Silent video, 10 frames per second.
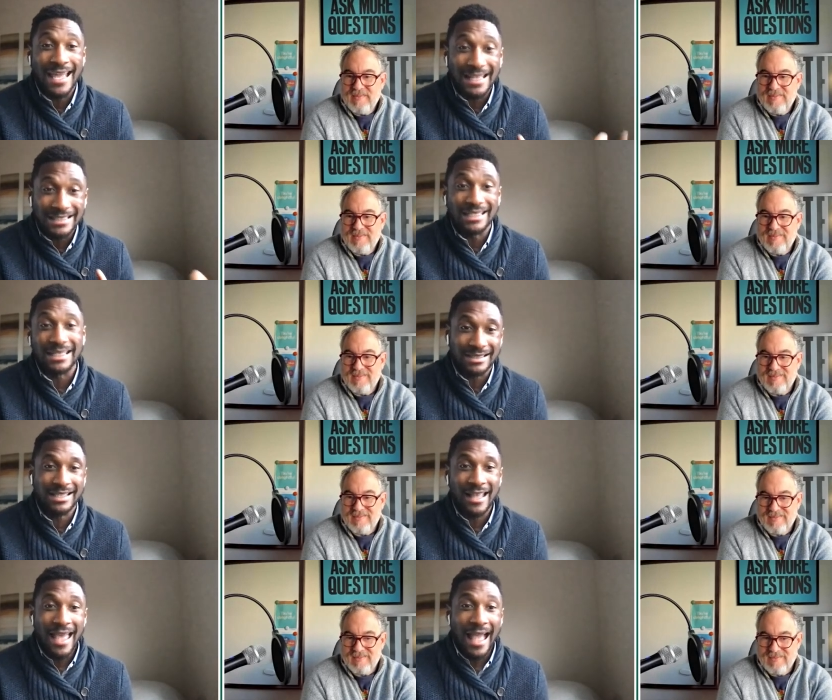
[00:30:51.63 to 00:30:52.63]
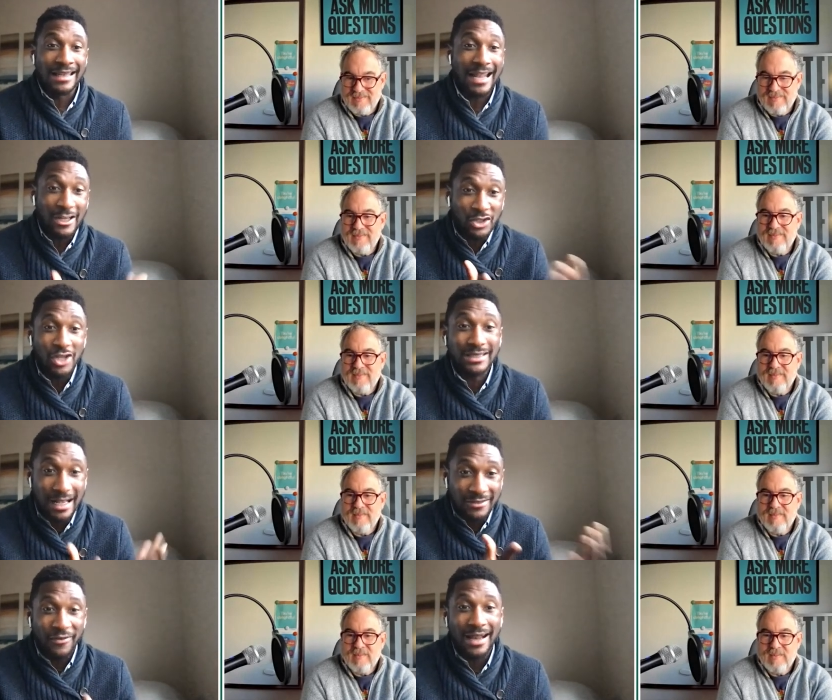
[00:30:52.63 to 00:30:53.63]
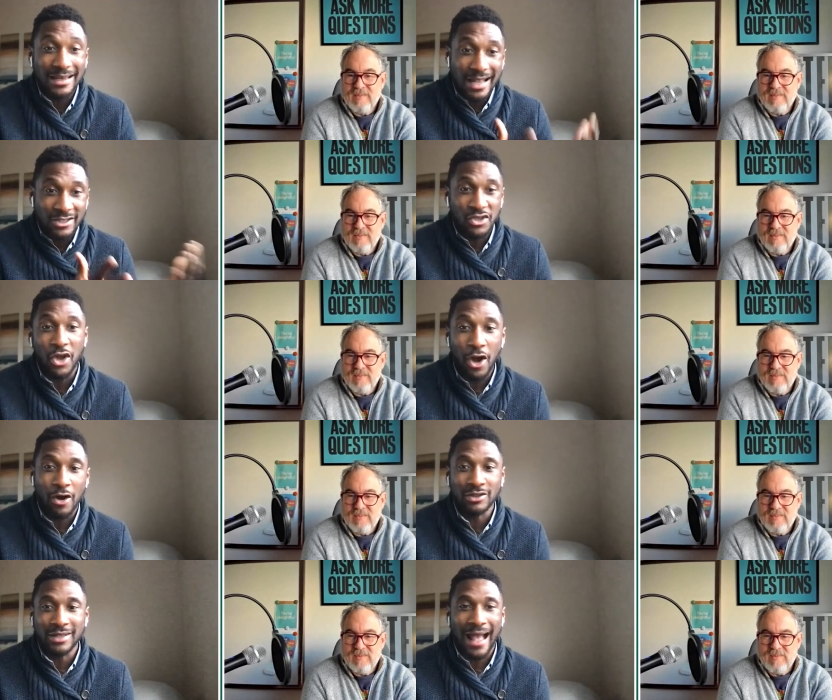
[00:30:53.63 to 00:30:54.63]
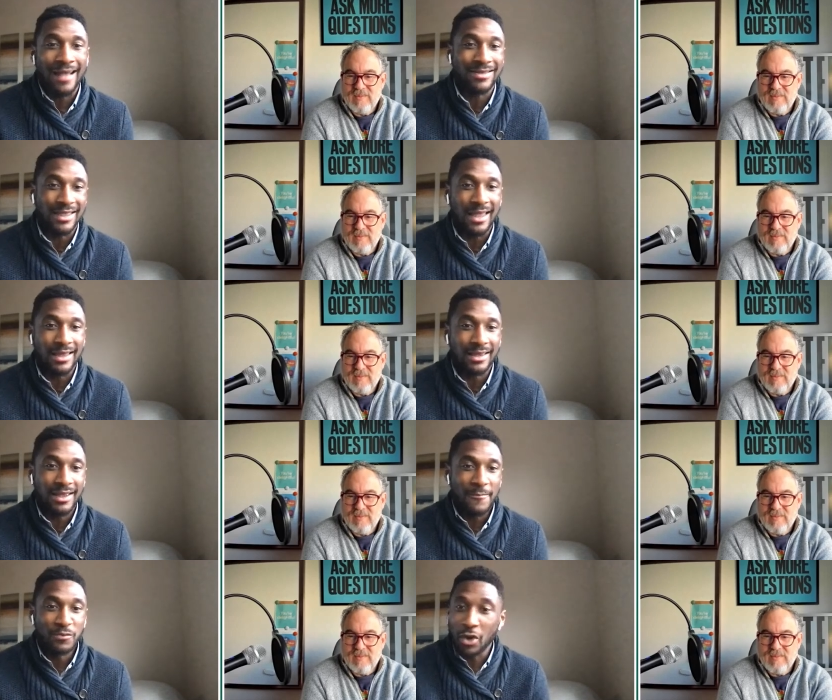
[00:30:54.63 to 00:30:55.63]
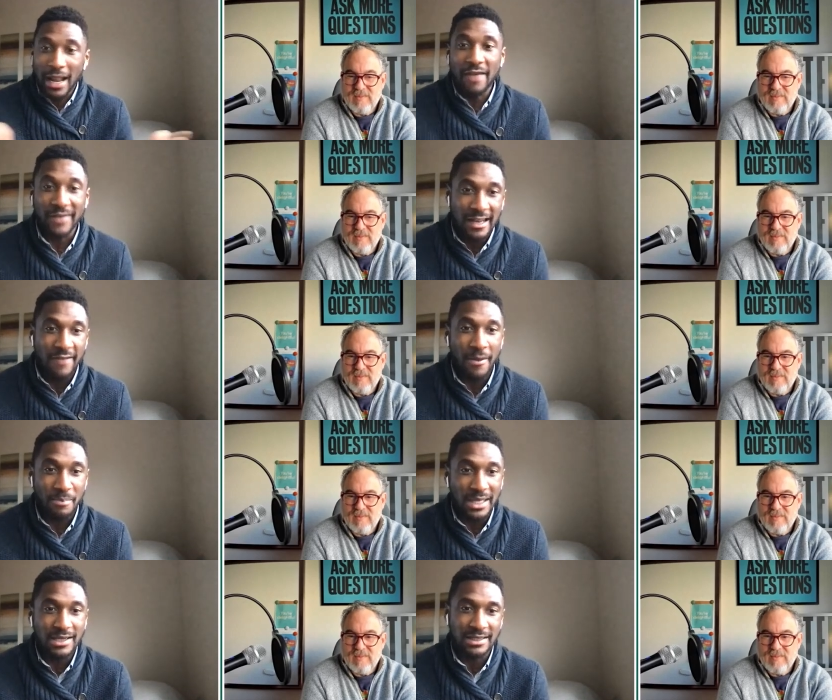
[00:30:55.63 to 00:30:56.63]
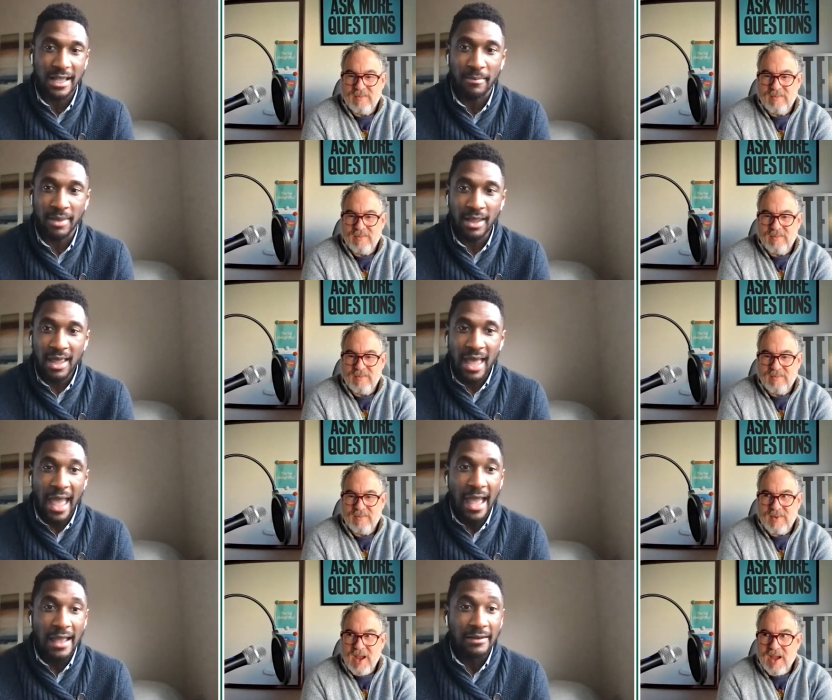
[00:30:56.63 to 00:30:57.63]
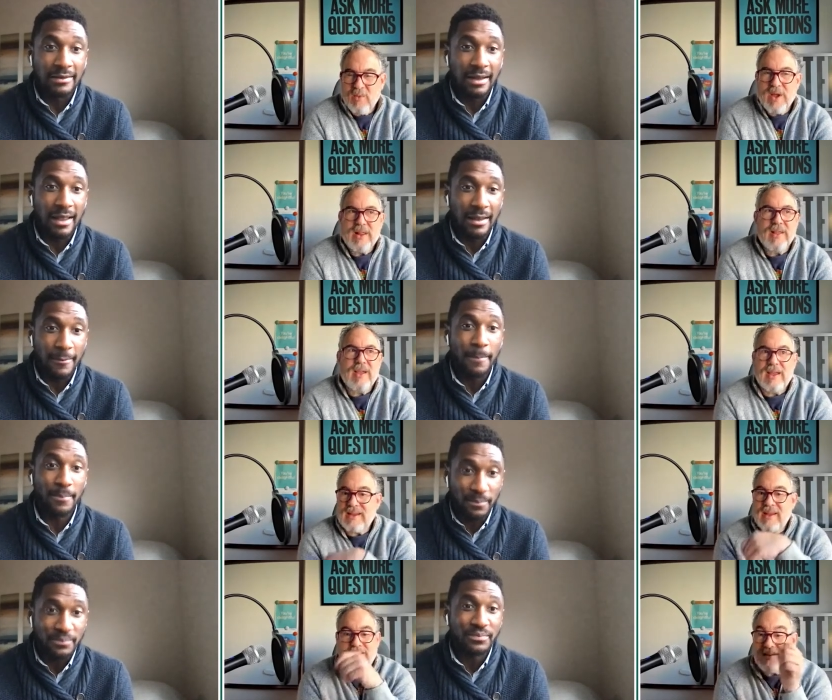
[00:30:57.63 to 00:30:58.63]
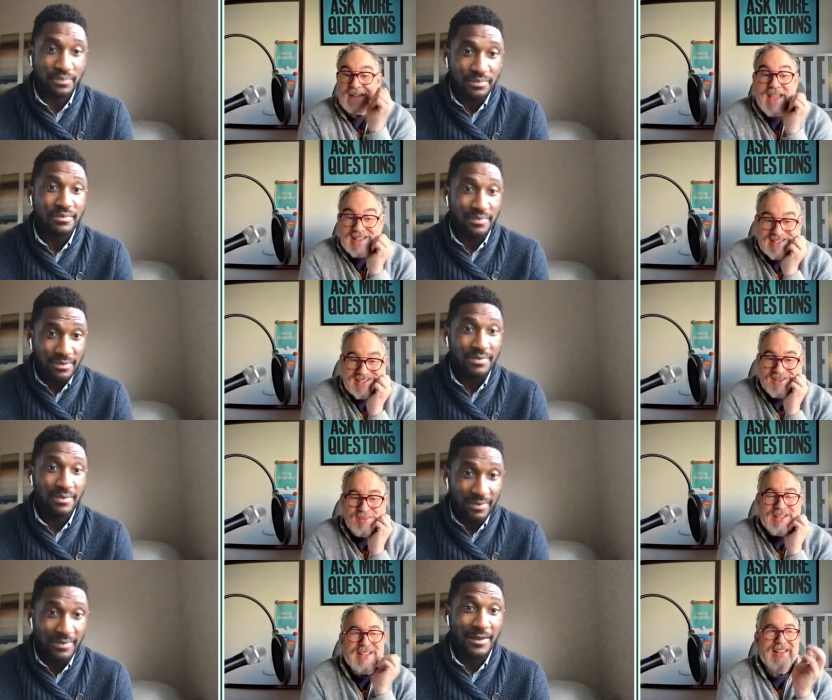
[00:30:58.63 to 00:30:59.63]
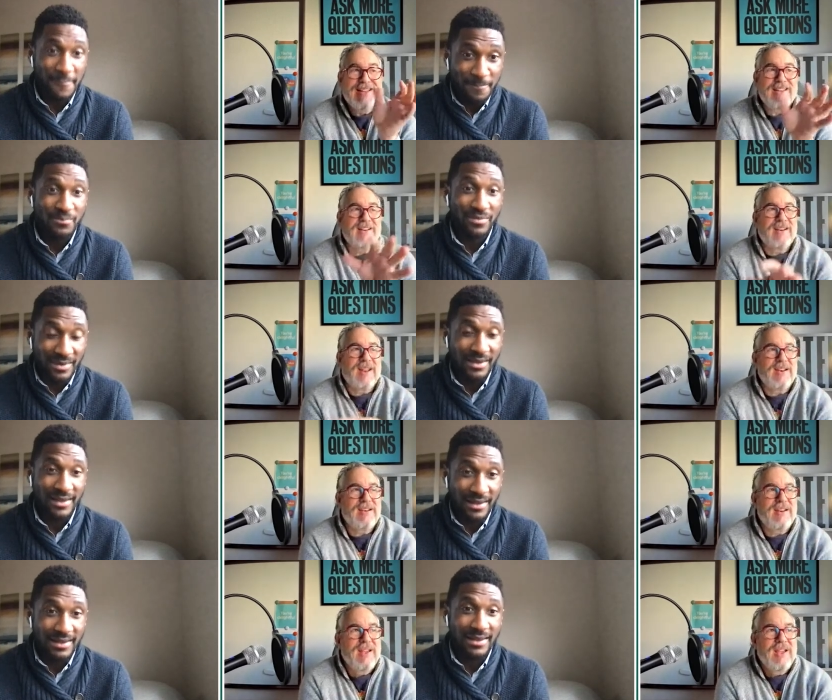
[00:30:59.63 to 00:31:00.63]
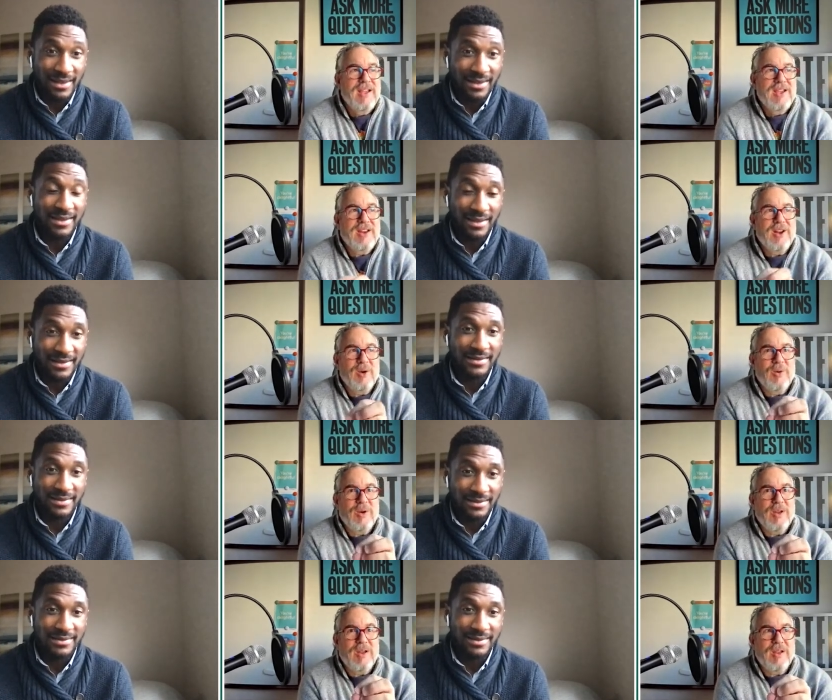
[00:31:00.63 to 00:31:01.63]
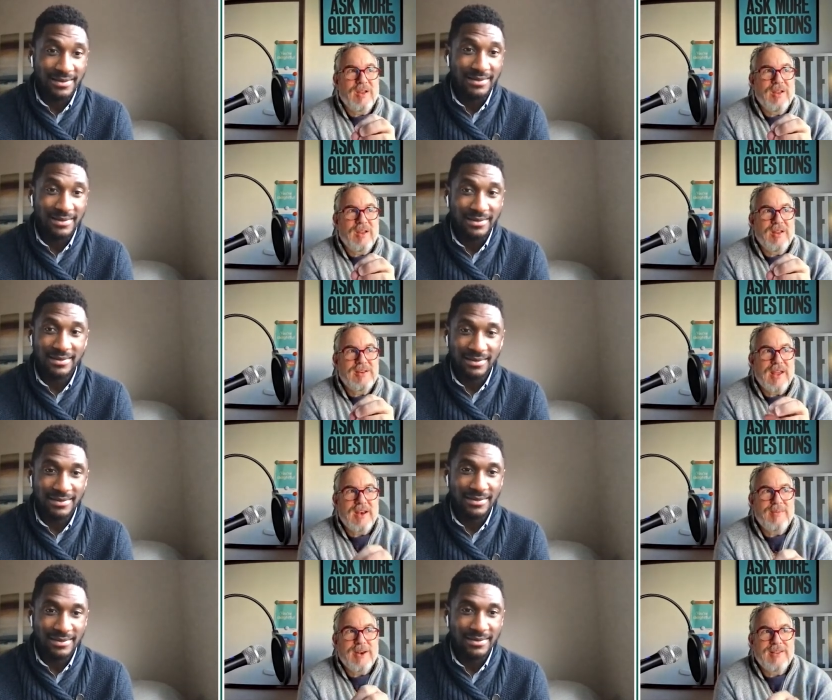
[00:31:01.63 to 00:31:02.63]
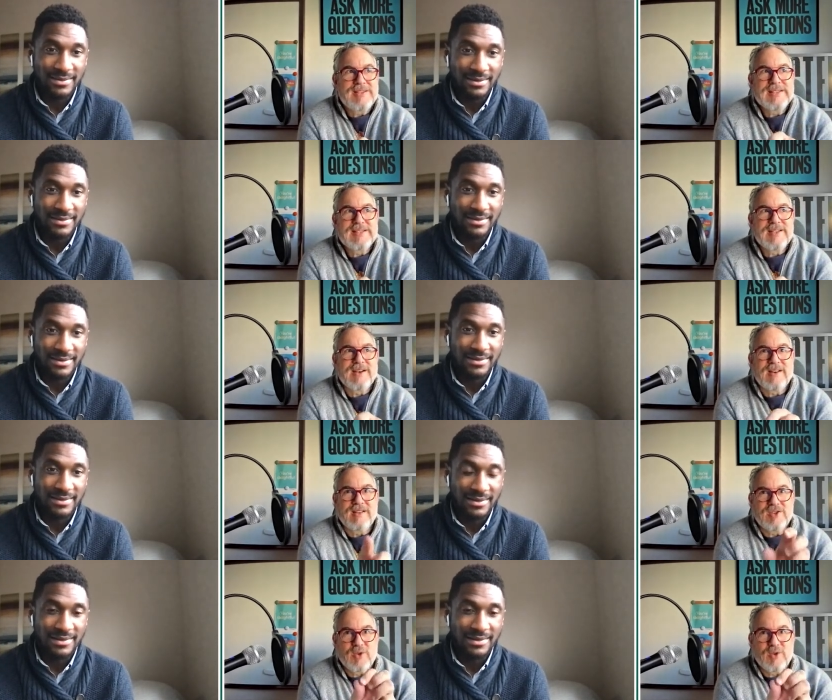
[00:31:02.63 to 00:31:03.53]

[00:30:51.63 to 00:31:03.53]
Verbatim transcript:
Speaker 1: there that exist and that are just as valid as yours, I think your life can never be the same.
Speaker 2: And yes, completely. And and you know, to anybody that's listening to